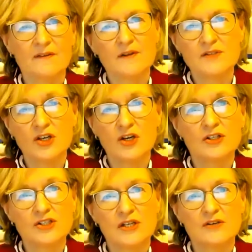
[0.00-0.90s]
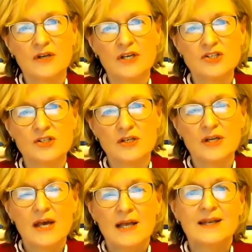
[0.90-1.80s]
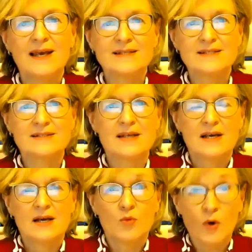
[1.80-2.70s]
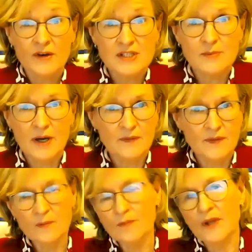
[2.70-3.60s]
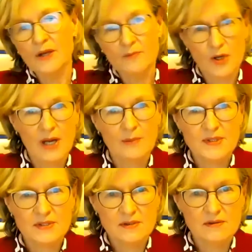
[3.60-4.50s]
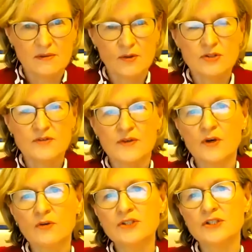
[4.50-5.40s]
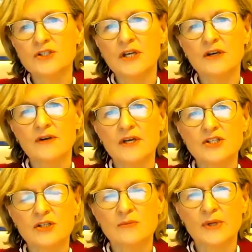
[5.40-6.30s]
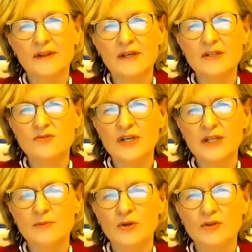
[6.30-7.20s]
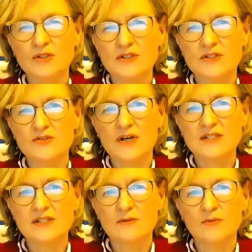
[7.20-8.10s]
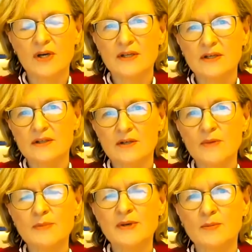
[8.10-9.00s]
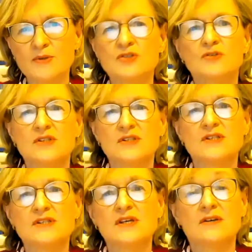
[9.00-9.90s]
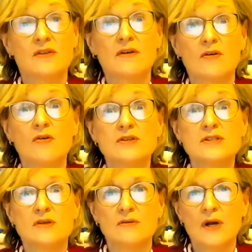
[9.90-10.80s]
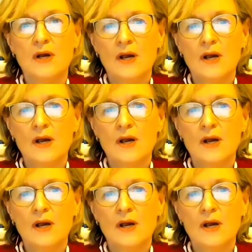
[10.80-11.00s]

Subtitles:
there's a younger generation less worried about them than perhaps those of an older generation. But I think it's really important to stress that while there may be opportunities here, there are also